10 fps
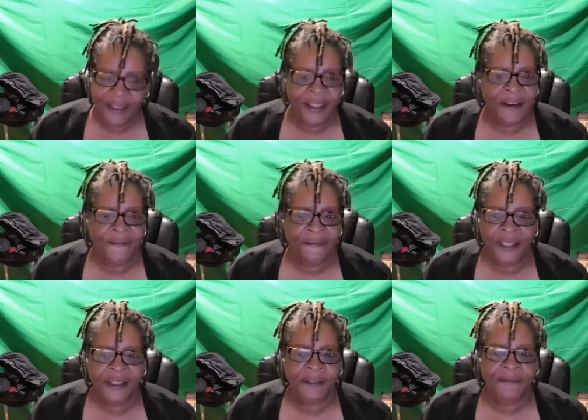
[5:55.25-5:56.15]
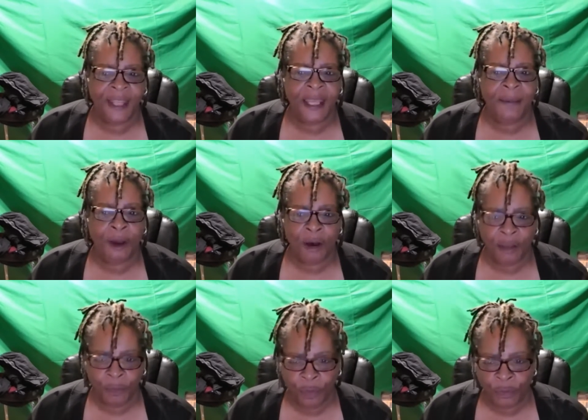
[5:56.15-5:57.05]
the offensive name
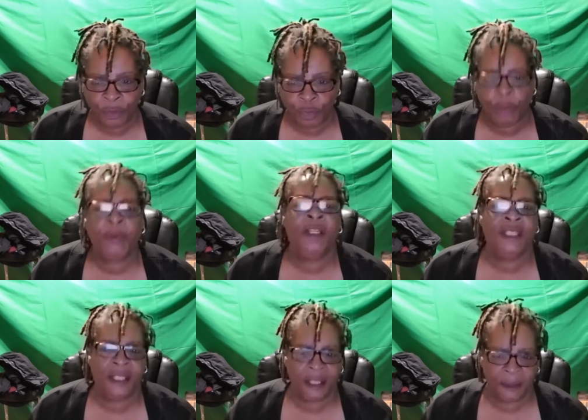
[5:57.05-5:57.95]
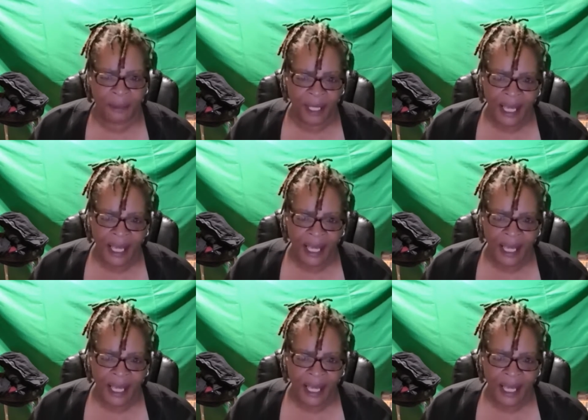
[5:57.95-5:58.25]
calling words attributed to him.